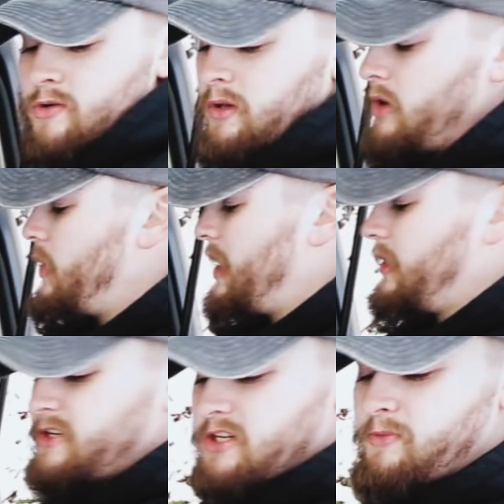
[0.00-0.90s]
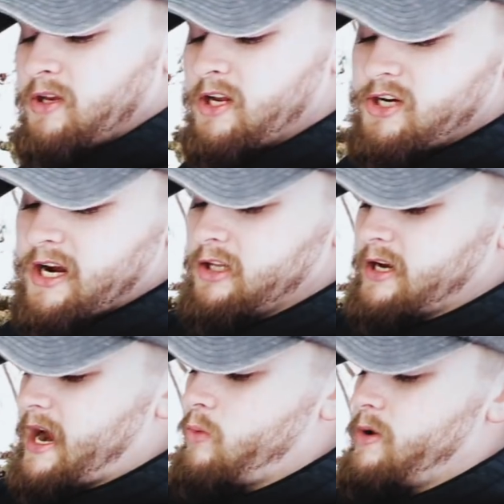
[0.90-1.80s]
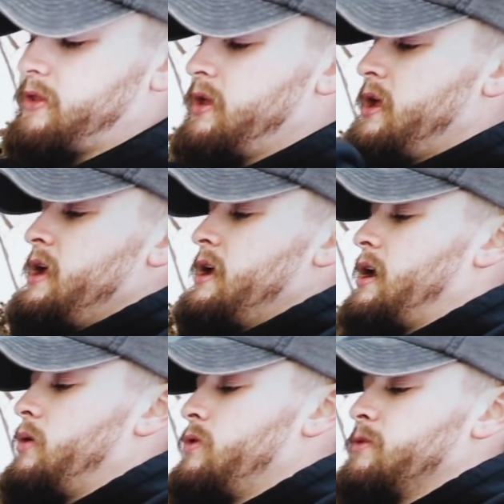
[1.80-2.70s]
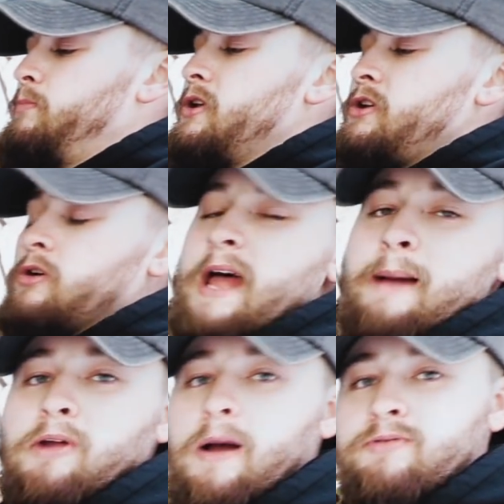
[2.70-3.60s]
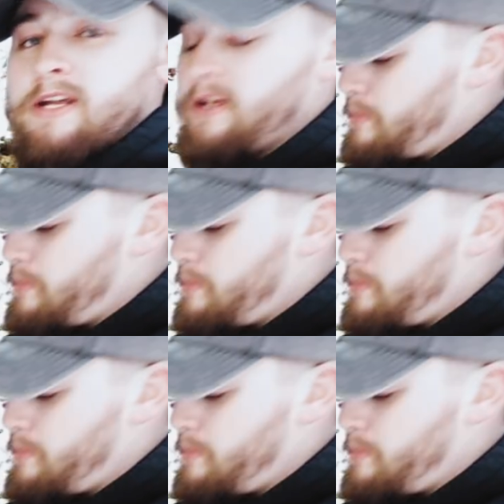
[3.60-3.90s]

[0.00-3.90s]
really well. That's something that you got to look out with when you're putting your laptops into